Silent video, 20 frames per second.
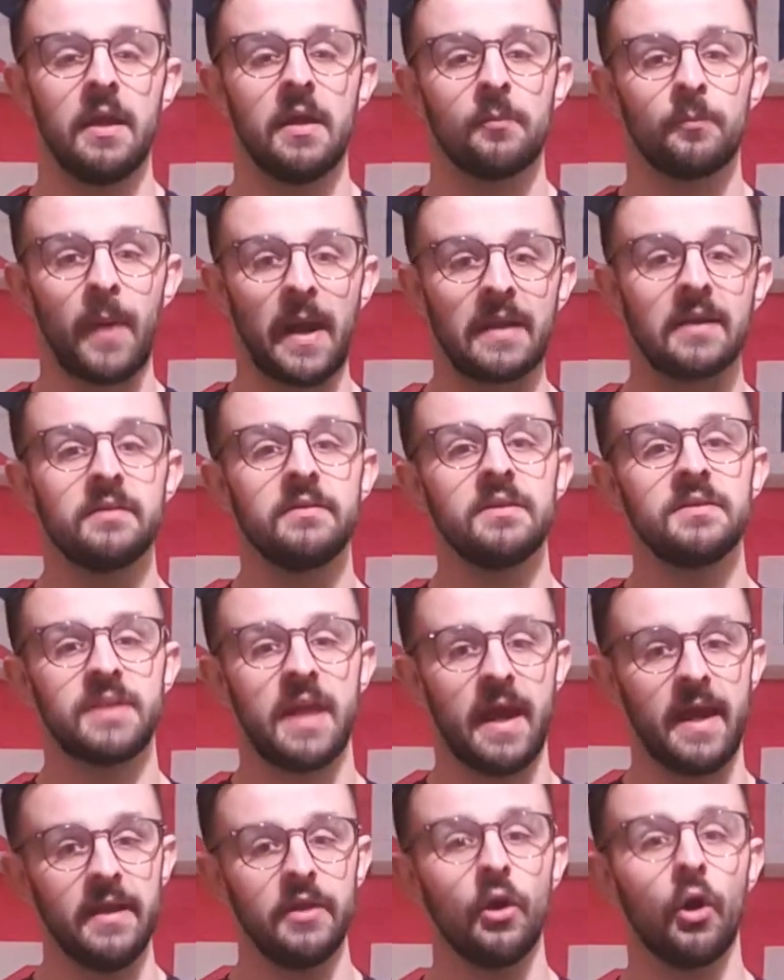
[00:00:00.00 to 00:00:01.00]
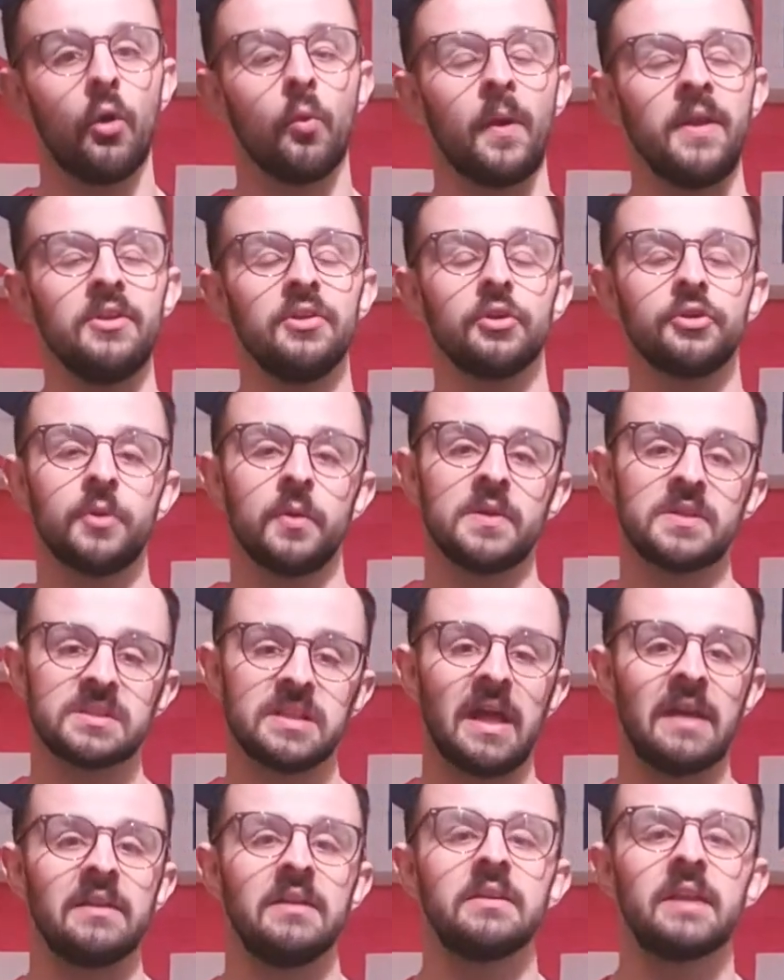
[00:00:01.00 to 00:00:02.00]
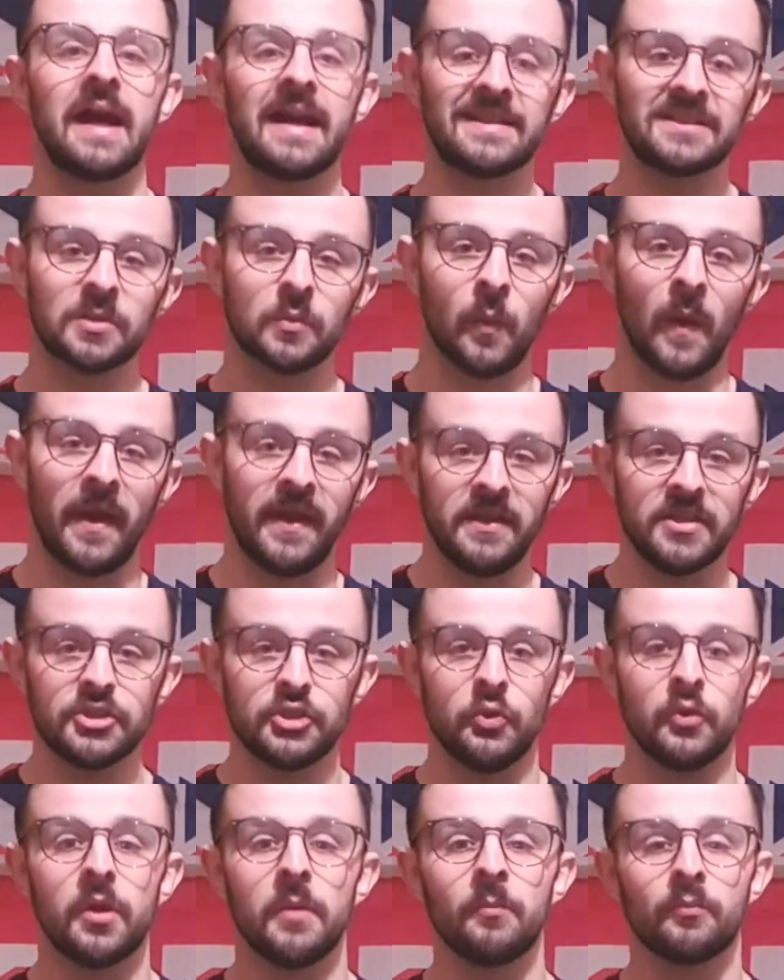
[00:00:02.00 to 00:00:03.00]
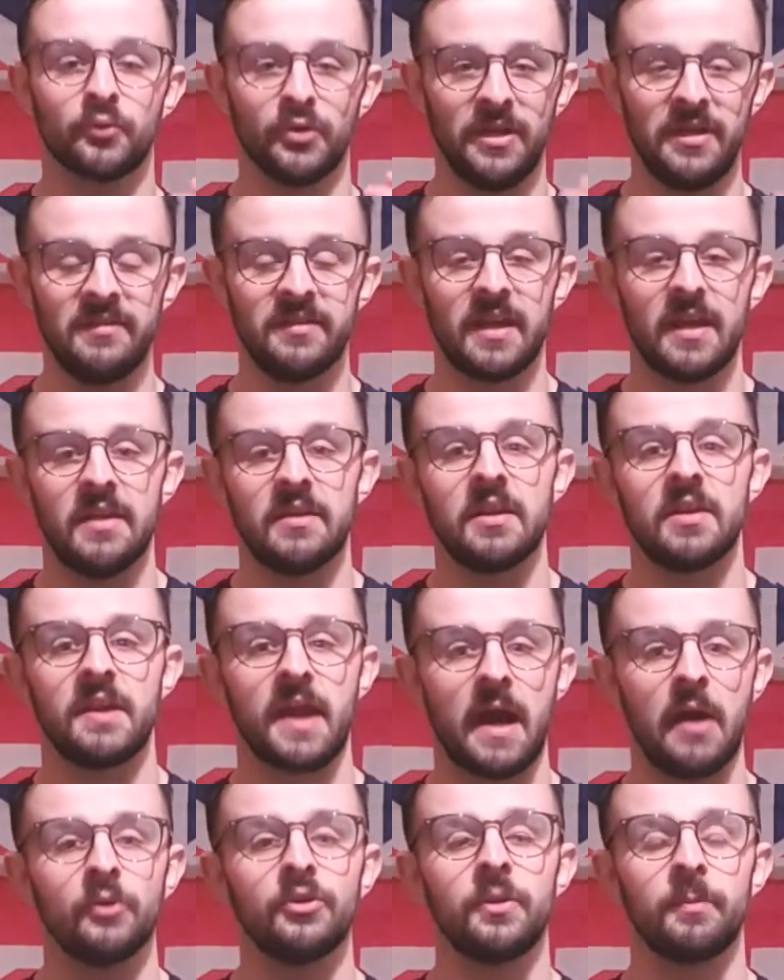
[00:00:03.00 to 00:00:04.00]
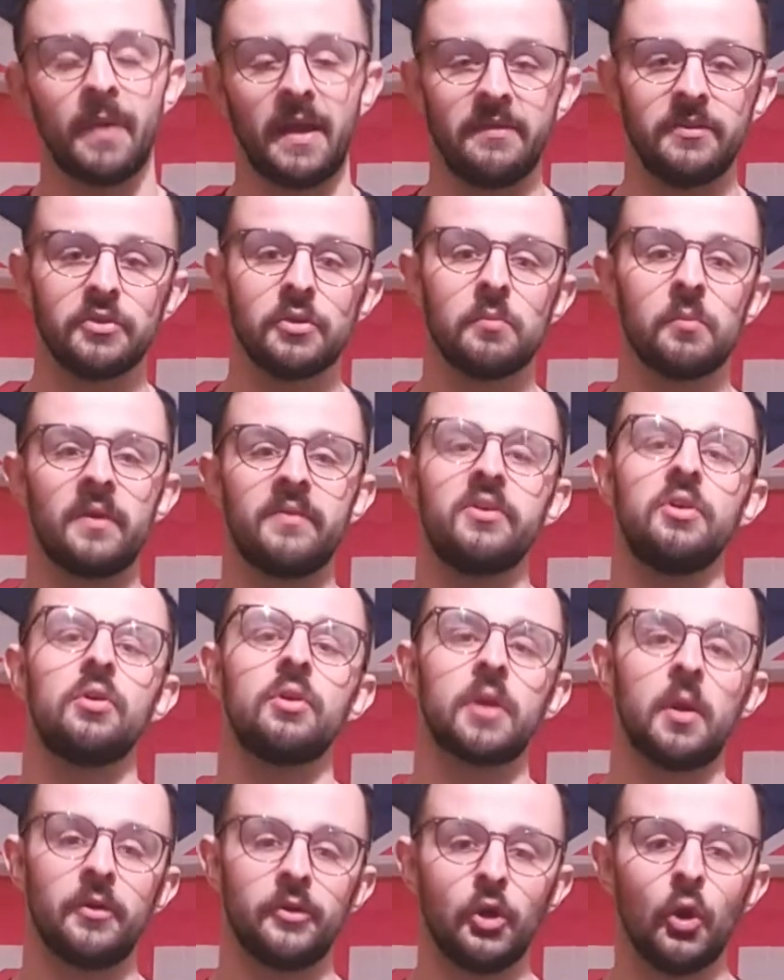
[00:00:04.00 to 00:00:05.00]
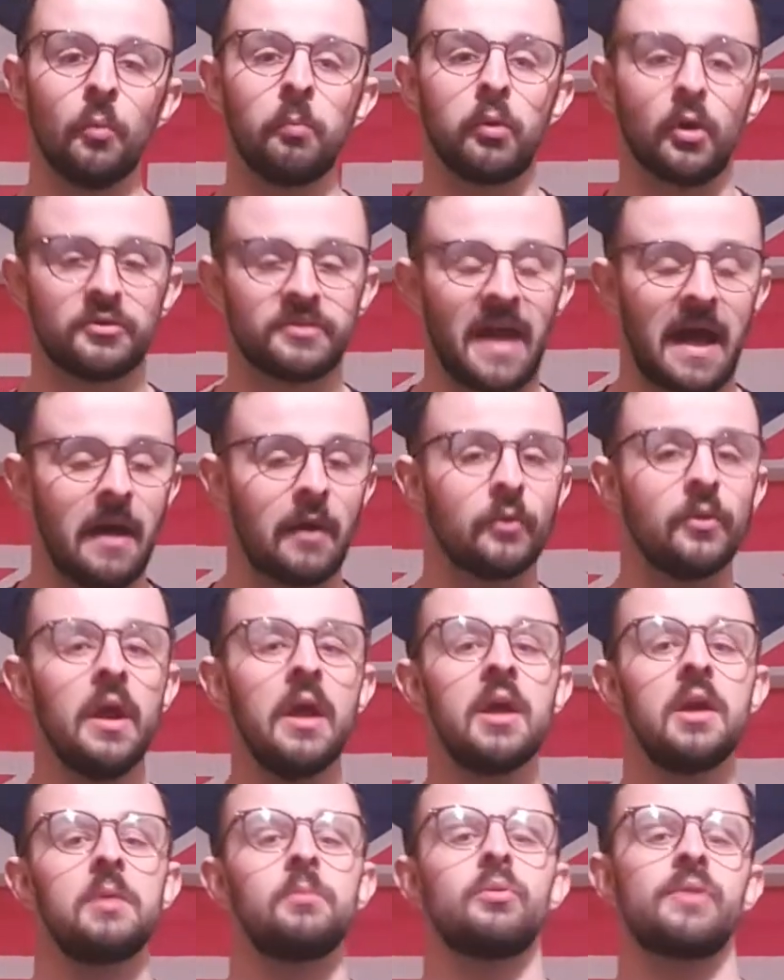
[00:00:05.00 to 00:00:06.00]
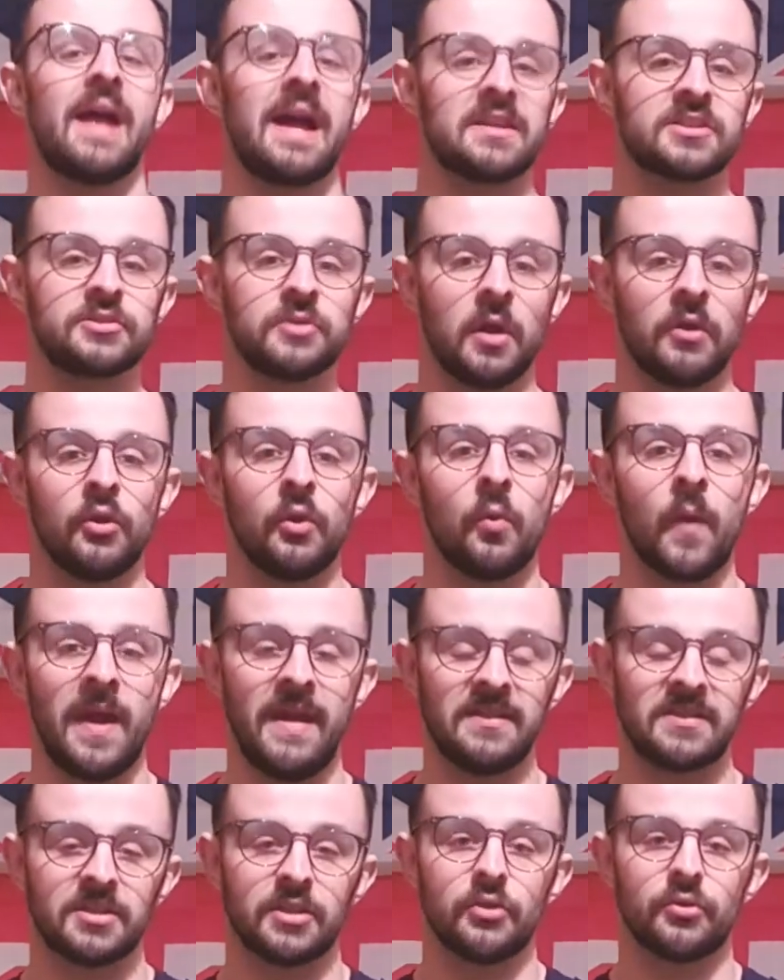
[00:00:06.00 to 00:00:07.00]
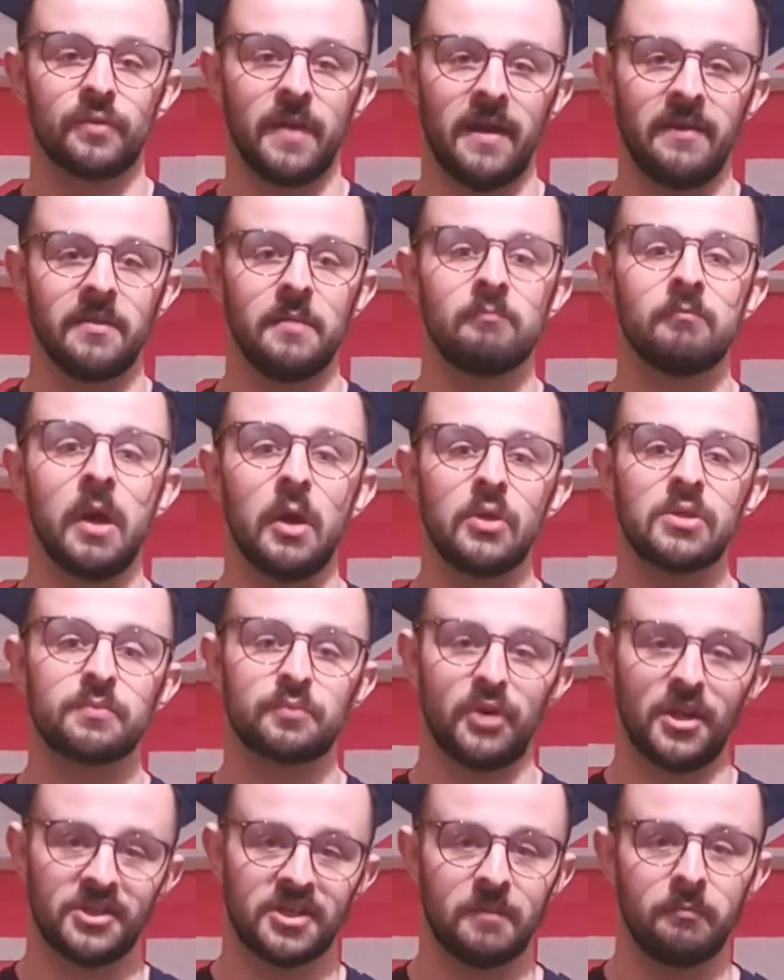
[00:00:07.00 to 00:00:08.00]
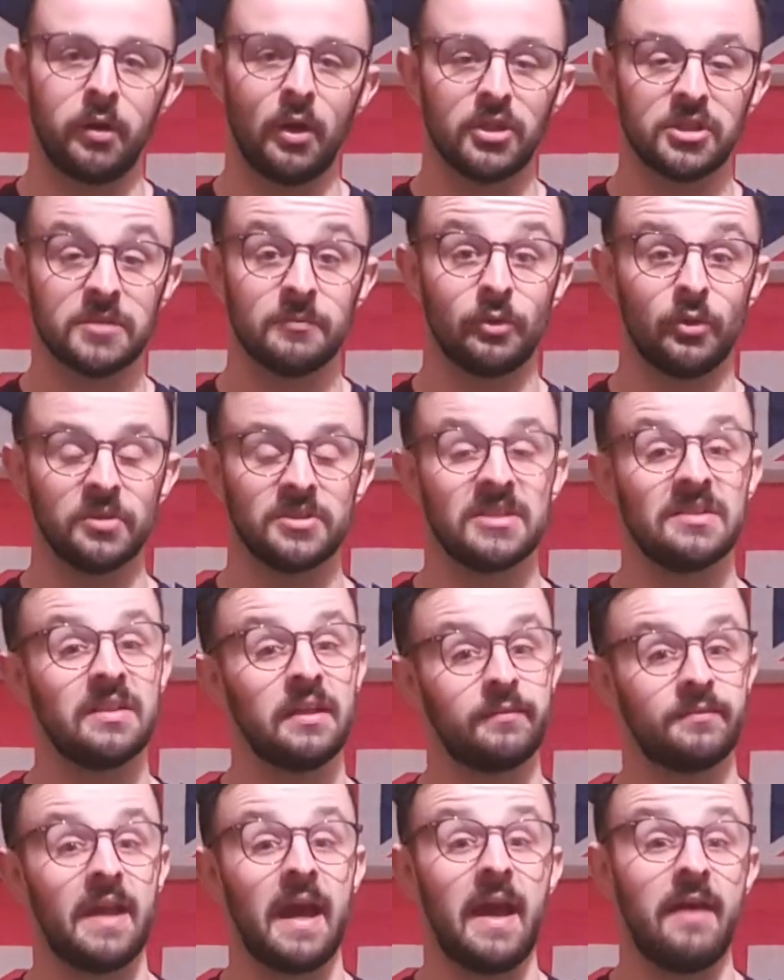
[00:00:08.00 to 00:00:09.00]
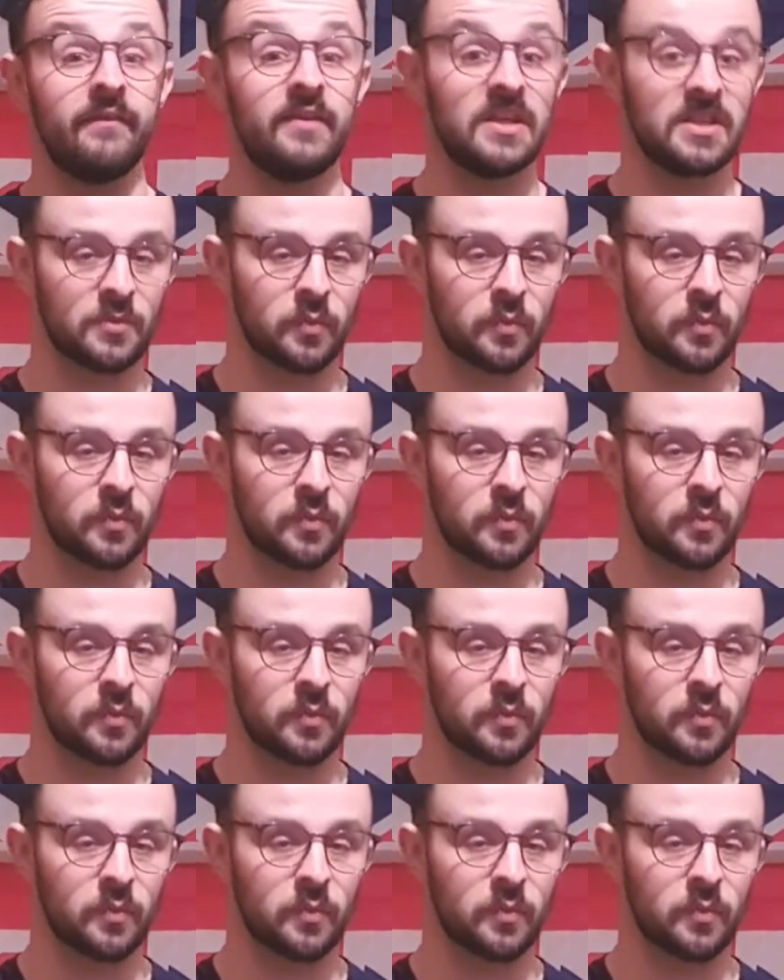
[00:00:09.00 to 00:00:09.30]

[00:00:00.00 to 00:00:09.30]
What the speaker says: Back in the day, or when you're doing slightly lighter weights, you can breathe in and out depending on whether you're going up or down, but that's not the way to create the most pressure possible to lift the heaviest